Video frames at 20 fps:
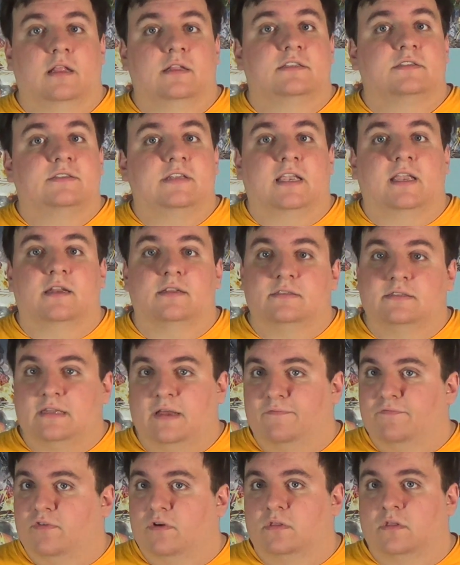let's take it a
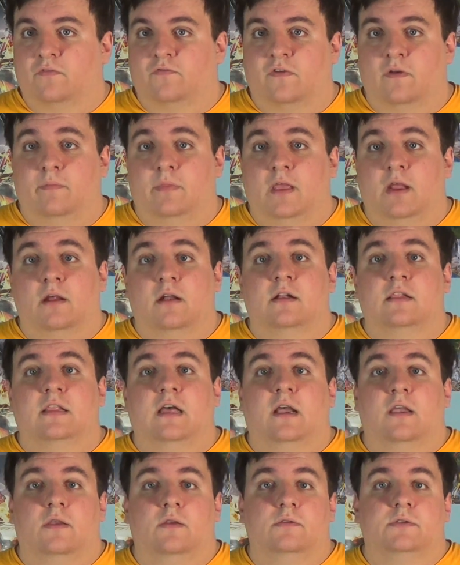step further from there and
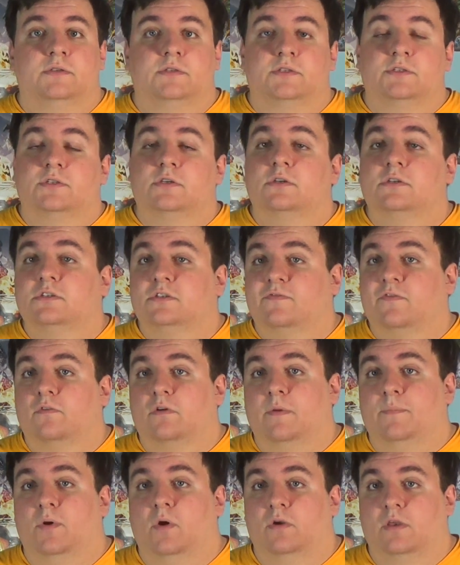allow you to search
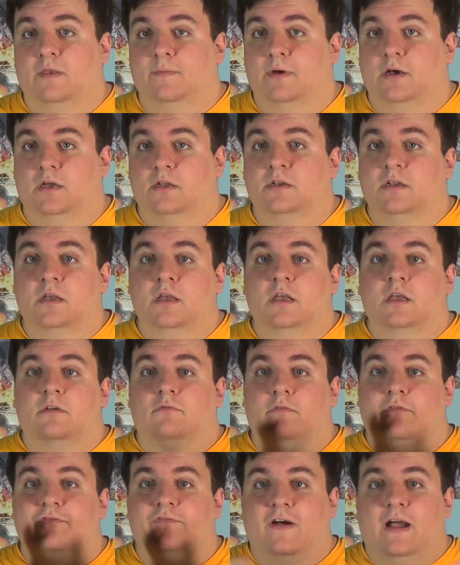for a Pokemon,
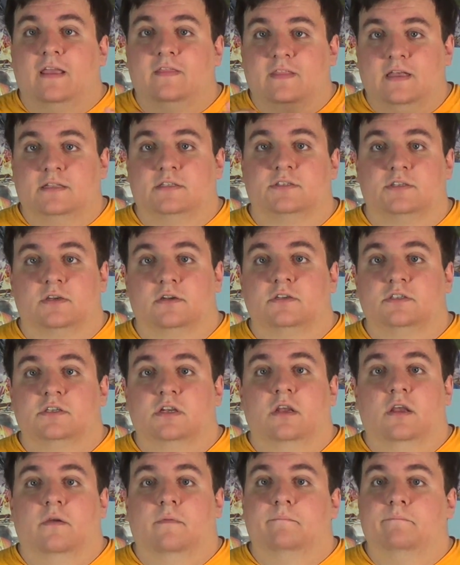refine that search
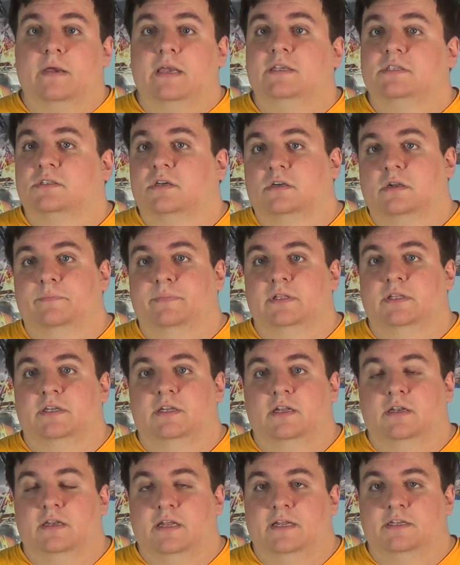based on
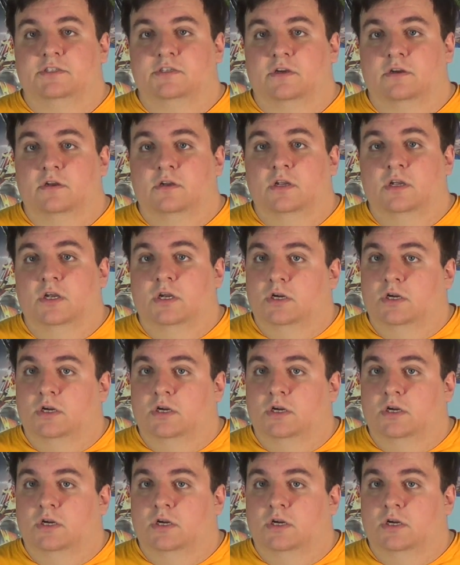ability and nature.